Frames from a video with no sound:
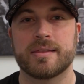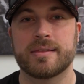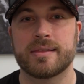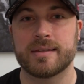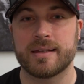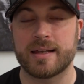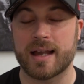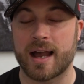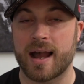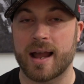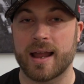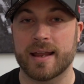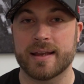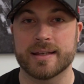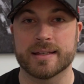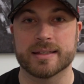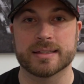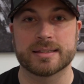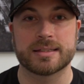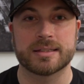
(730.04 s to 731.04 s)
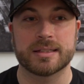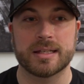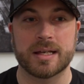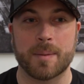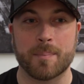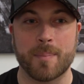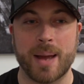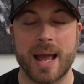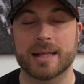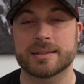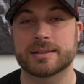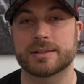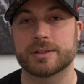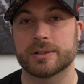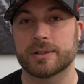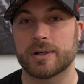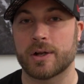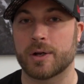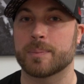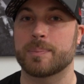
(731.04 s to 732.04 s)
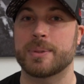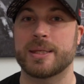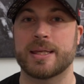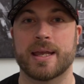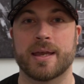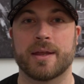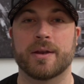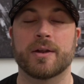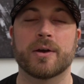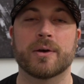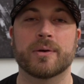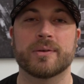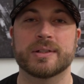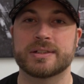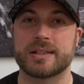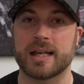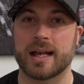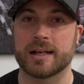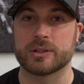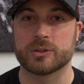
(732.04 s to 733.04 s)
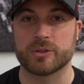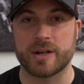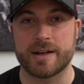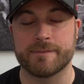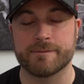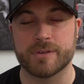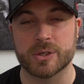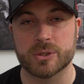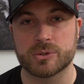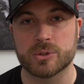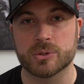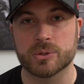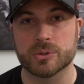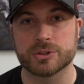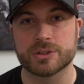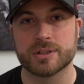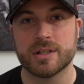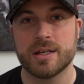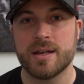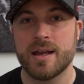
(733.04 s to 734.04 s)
The guy is a master on a piano. He's got great vocals.